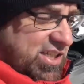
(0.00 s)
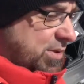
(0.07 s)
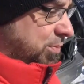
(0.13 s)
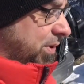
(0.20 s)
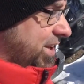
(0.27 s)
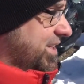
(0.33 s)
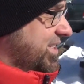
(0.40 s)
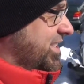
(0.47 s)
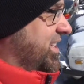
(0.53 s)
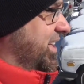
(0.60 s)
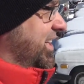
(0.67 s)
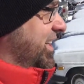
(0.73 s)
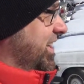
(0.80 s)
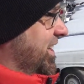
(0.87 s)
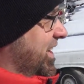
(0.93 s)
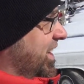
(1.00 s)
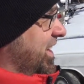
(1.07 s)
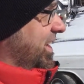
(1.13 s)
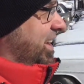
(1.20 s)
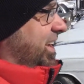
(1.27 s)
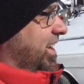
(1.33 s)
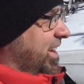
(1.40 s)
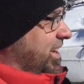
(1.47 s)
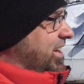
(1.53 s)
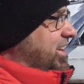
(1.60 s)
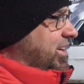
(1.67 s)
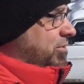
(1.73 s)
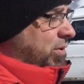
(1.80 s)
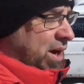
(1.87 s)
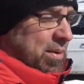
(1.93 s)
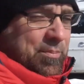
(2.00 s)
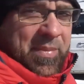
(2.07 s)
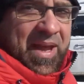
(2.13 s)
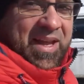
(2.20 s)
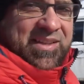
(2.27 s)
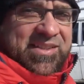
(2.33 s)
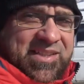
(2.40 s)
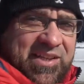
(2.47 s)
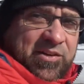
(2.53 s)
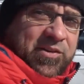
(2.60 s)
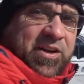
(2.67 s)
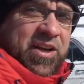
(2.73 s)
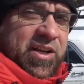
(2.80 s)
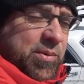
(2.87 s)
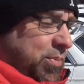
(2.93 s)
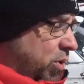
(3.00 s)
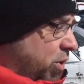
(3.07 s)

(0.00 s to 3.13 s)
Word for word: this place. We're at Matt's here in Hyde